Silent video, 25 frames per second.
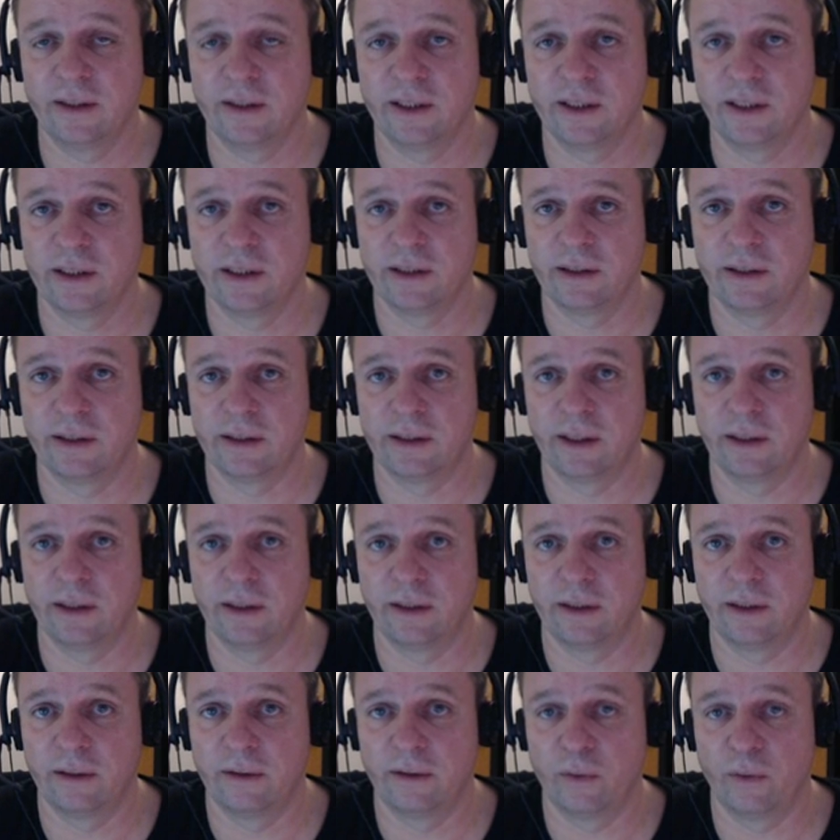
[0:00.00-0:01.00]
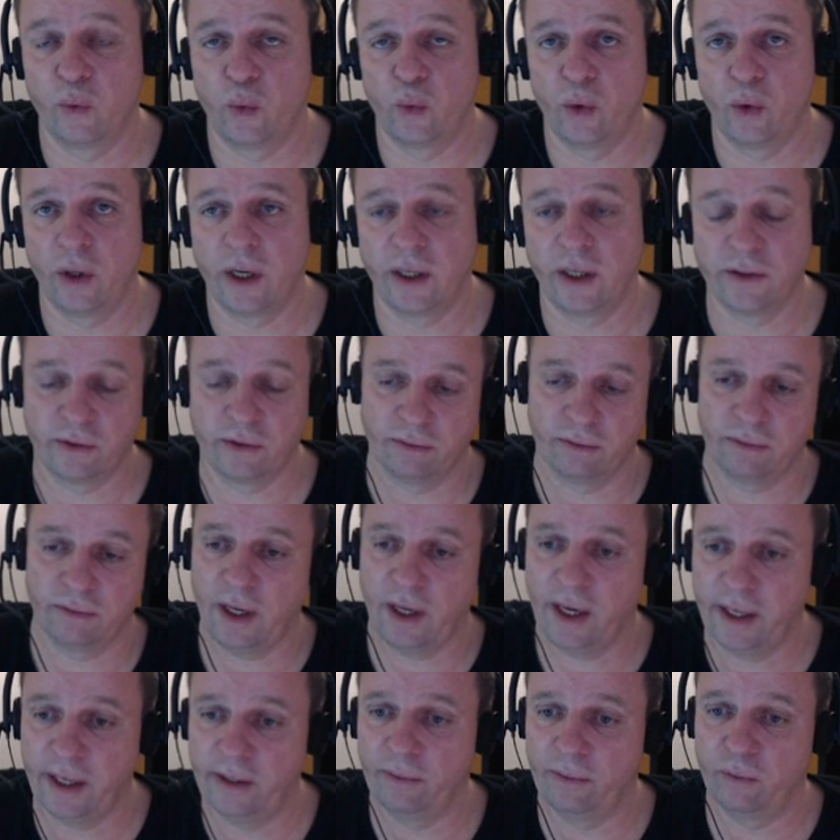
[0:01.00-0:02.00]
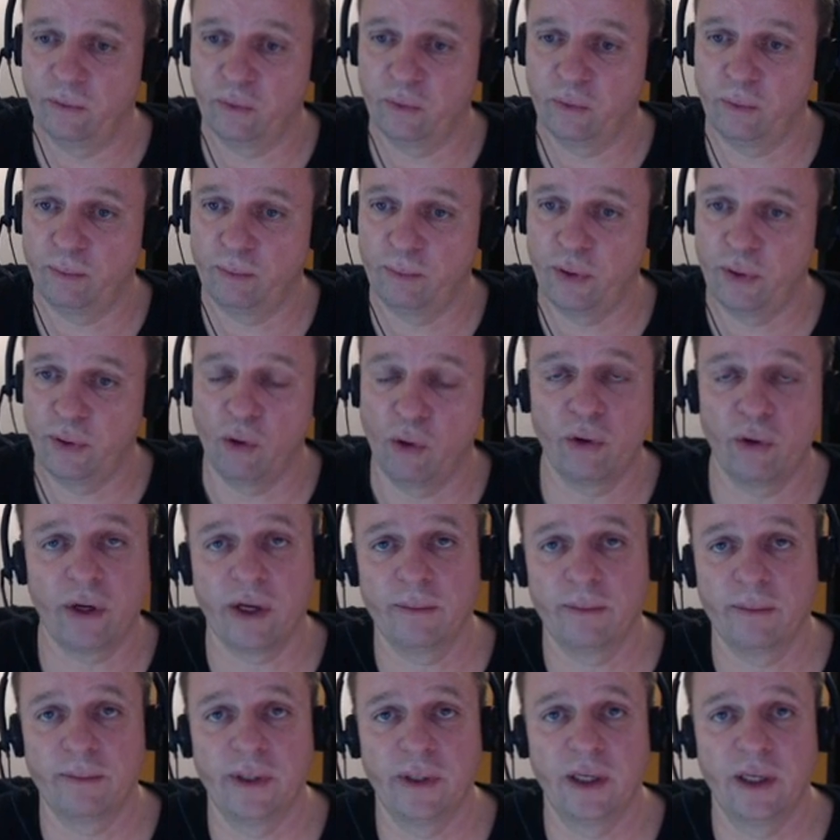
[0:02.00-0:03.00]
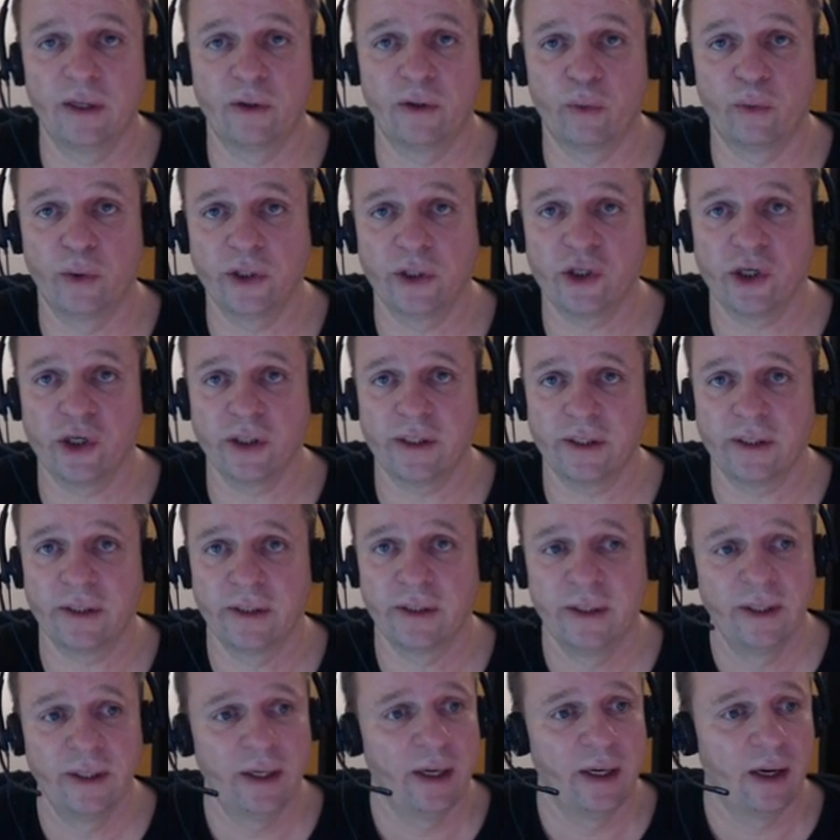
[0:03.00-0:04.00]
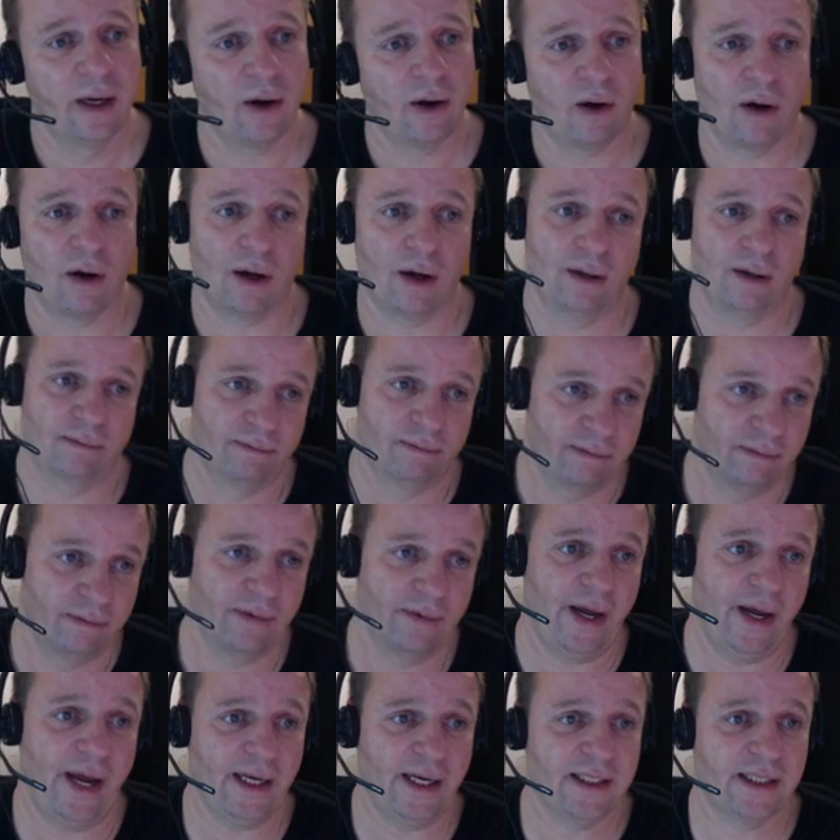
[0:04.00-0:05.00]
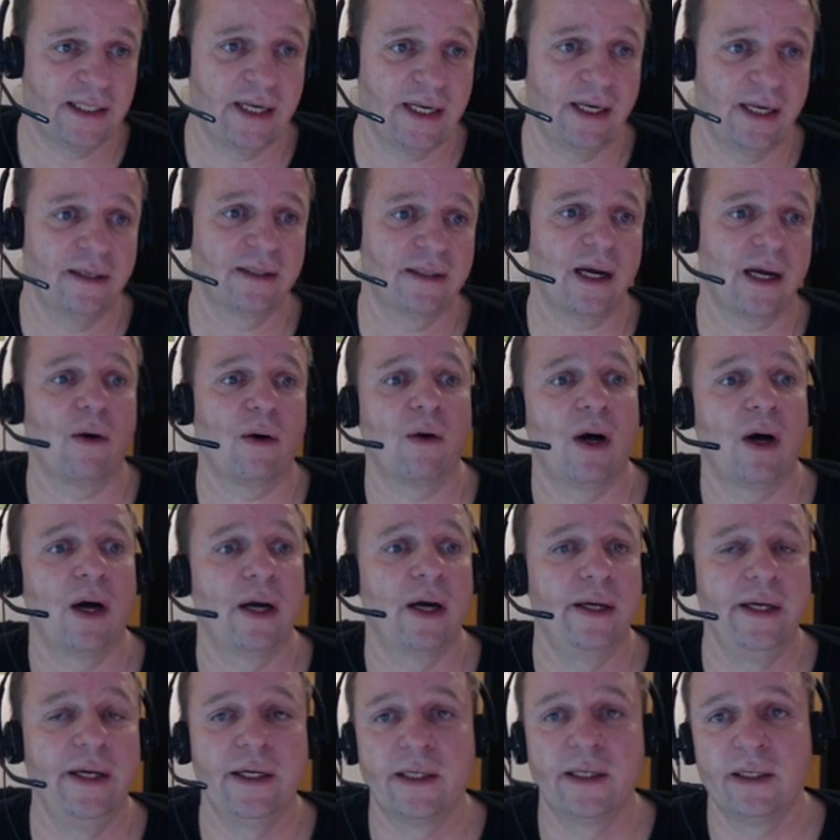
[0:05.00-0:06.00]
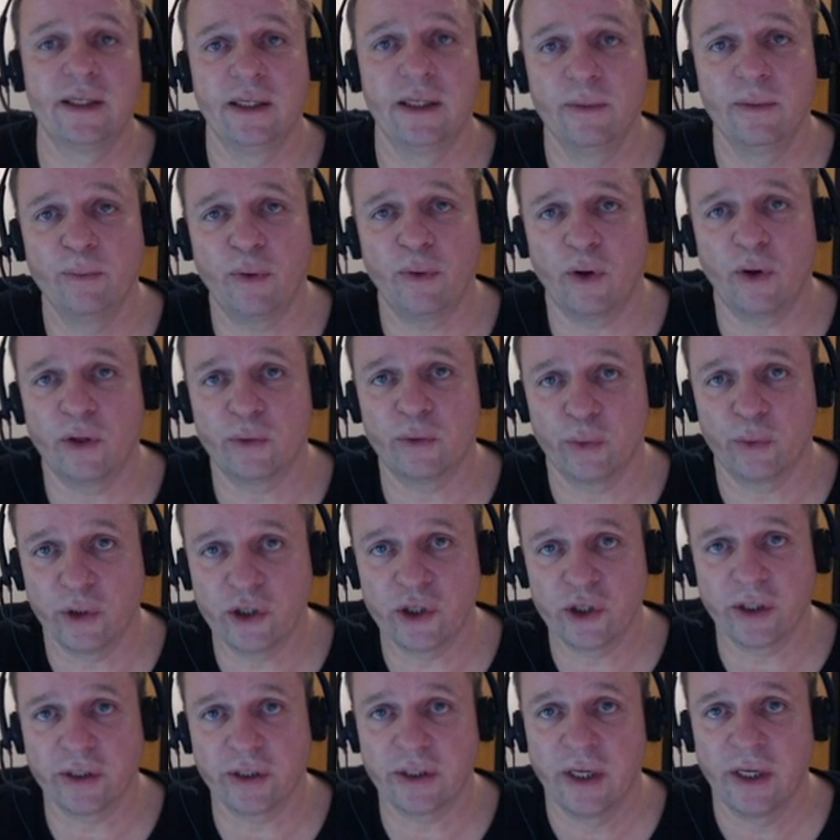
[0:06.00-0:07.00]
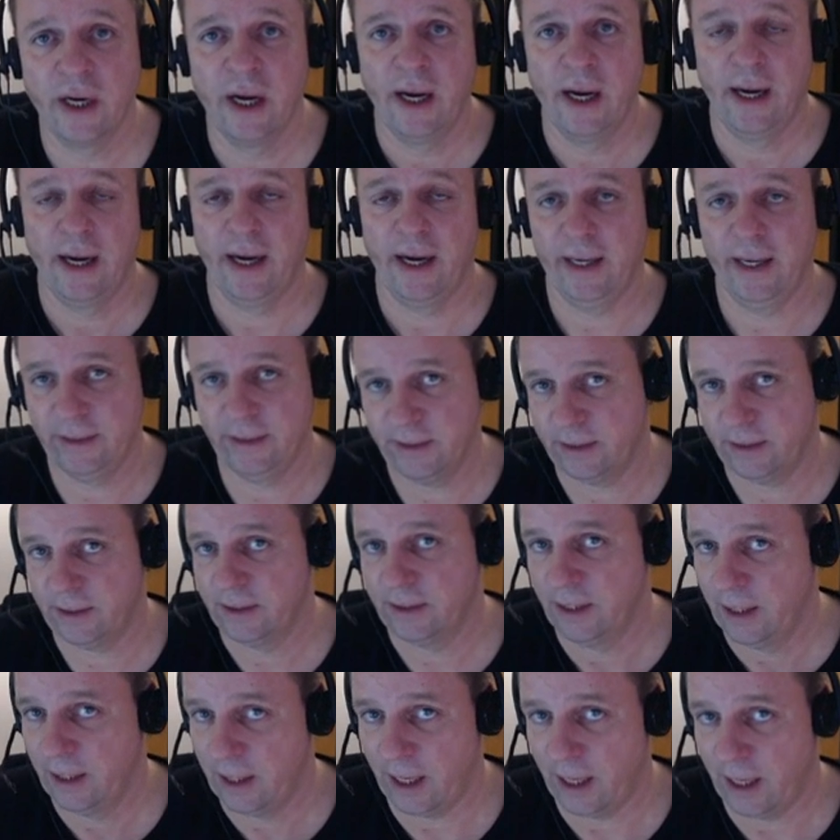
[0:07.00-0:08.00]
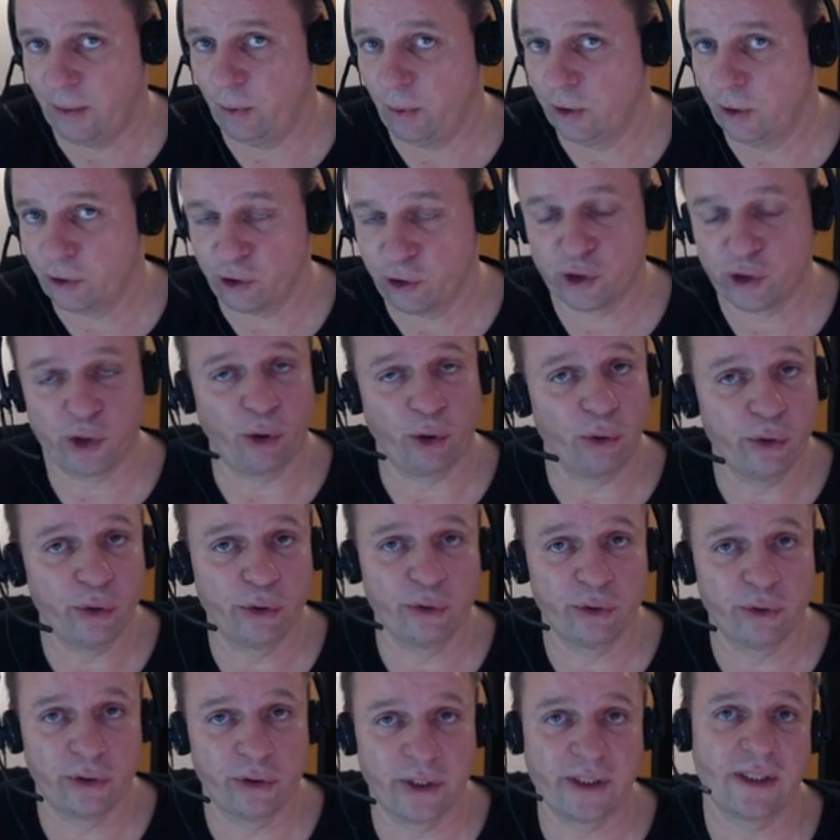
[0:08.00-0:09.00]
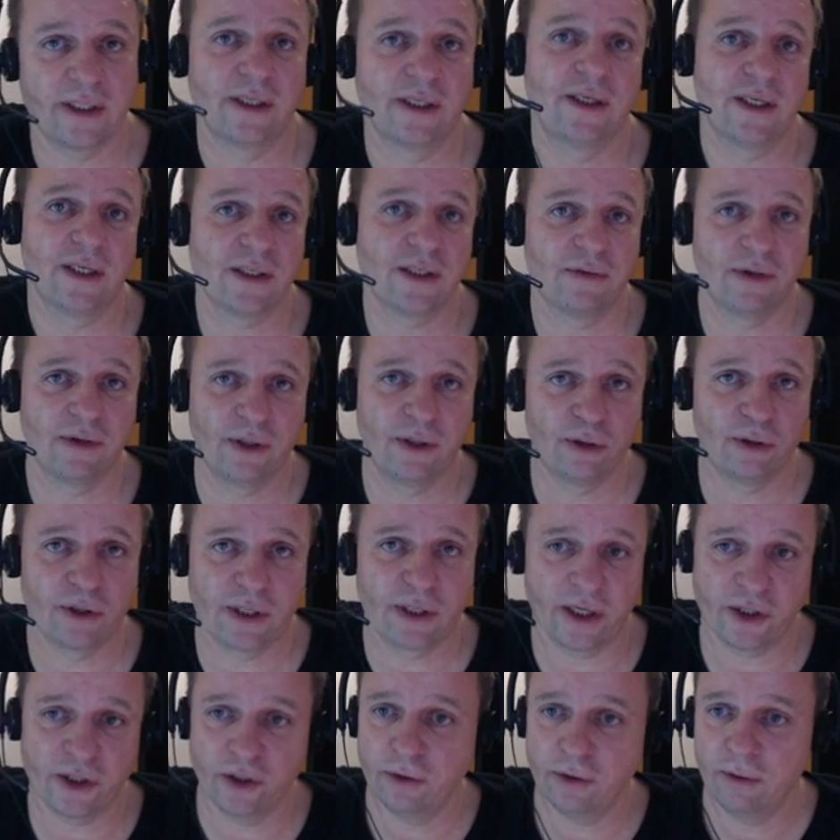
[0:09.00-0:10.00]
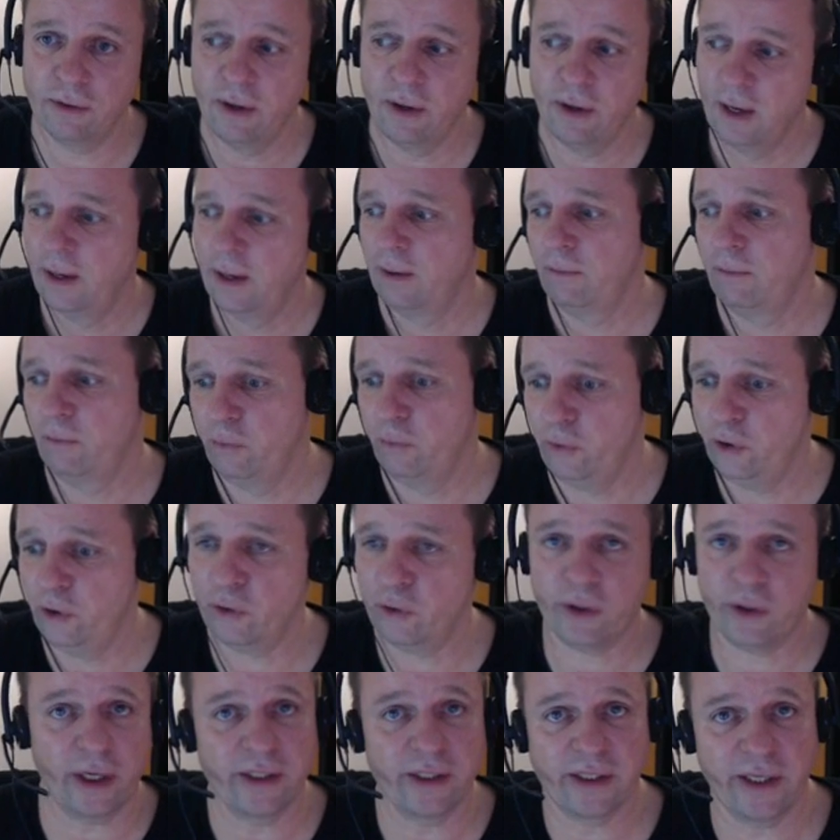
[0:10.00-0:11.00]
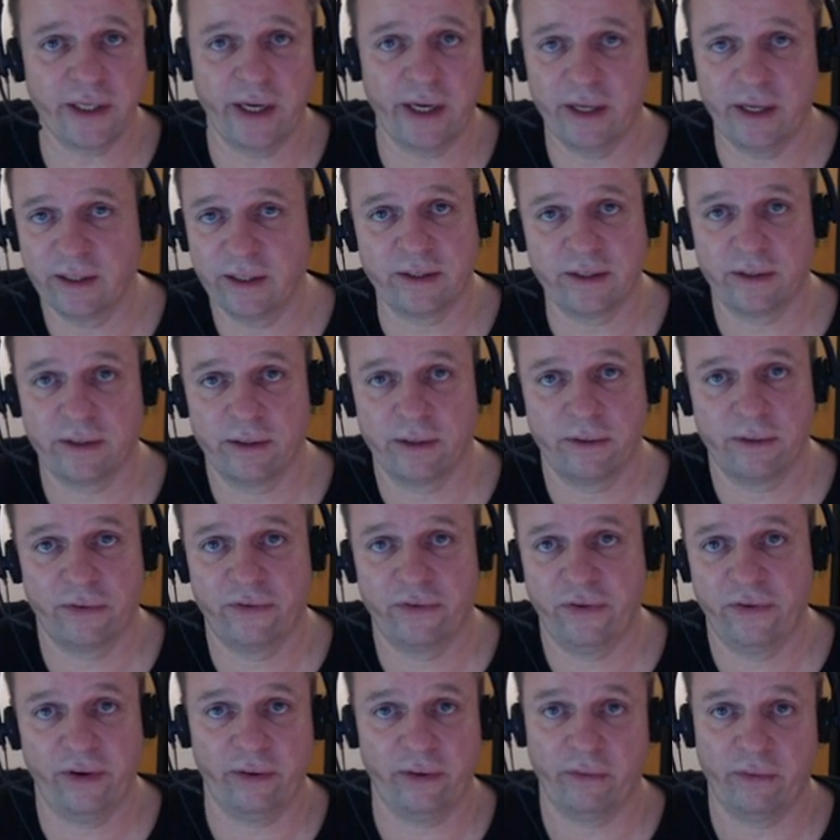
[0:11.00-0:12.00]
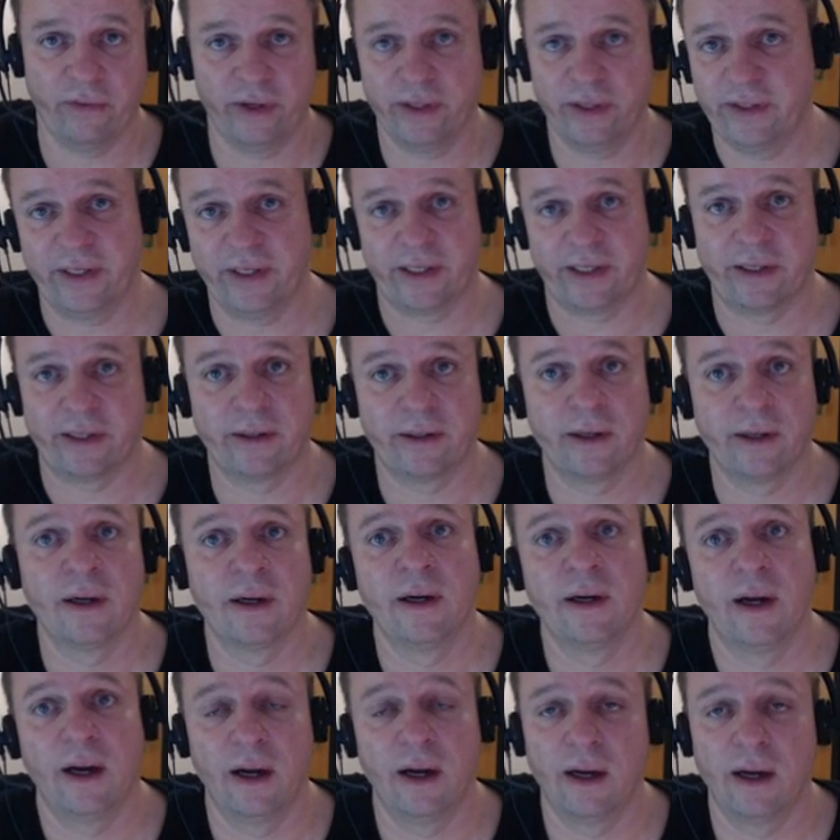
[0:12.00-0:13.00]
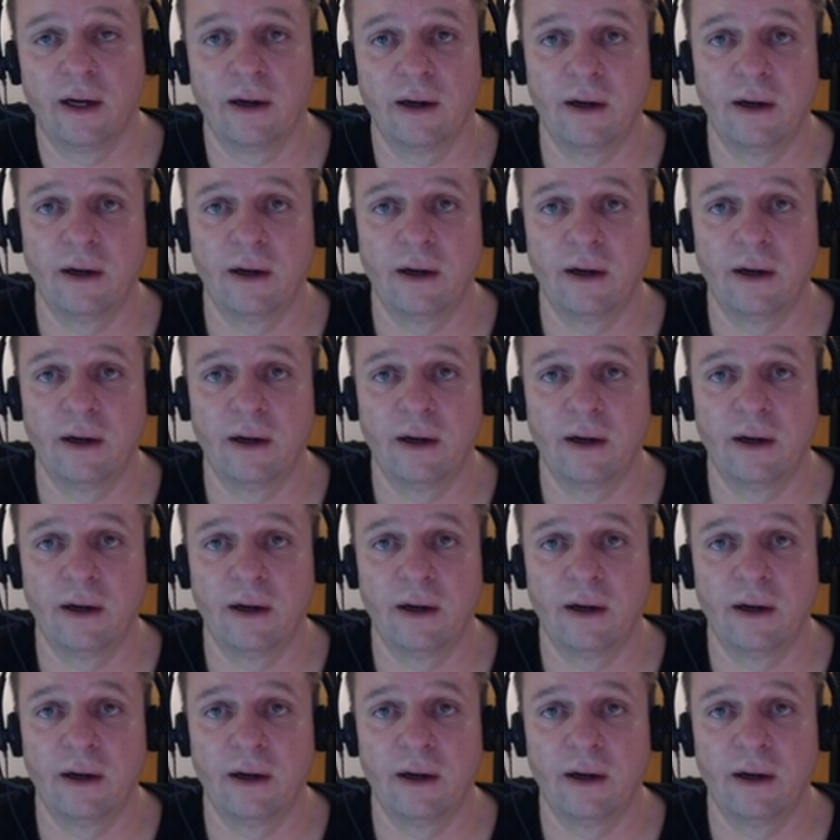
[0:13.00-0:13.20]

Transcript: a little, uh, also I program a little widget or extend our Eagle import widget. And I want to show you this in this video session. You can say it's a theoretic uh,